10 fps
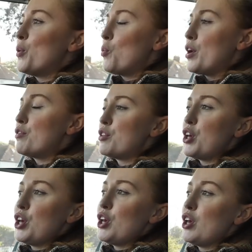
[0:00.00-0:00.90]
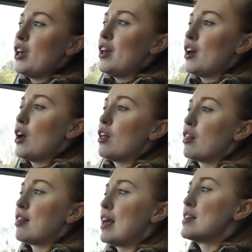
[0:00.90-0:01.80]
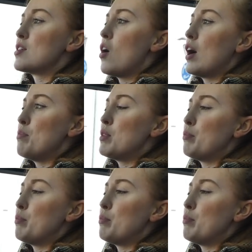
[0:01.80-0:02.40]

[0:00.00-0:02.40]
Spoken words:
One of the things that I'm the